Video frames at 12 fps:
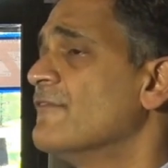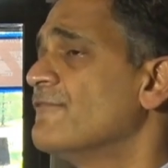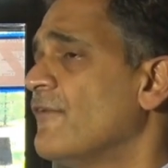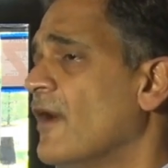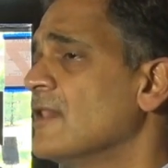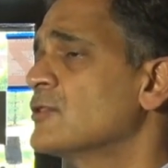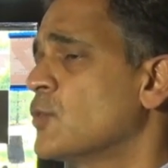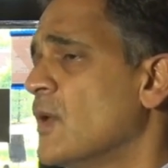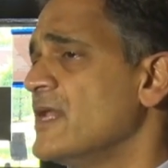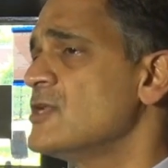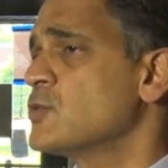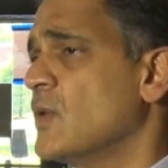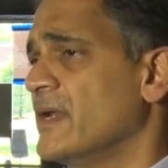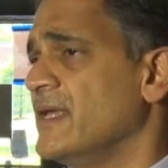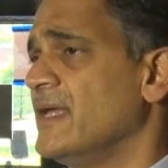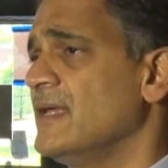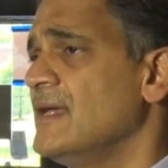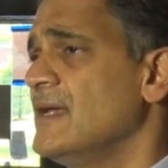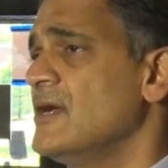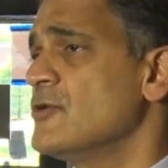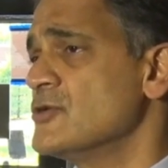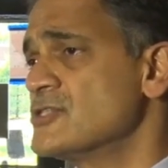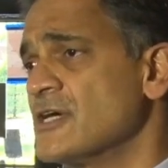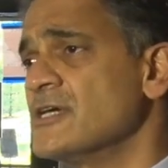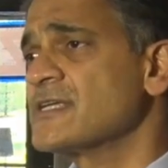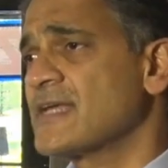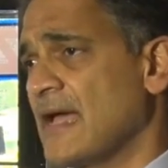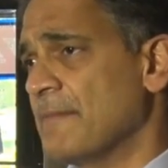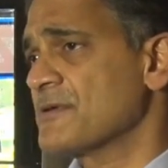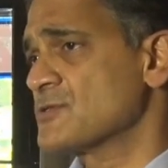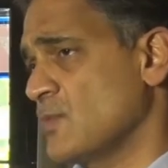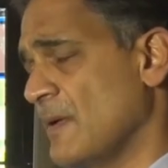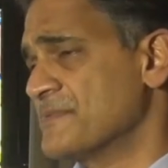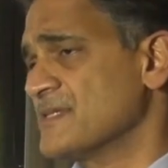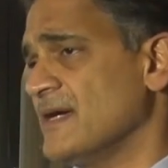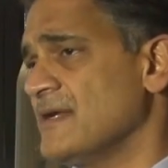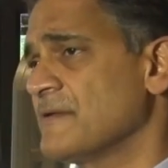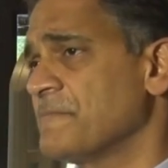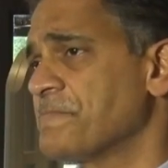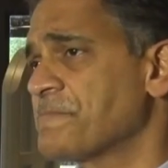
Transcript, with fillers: the fall 2020 Return to Campus website,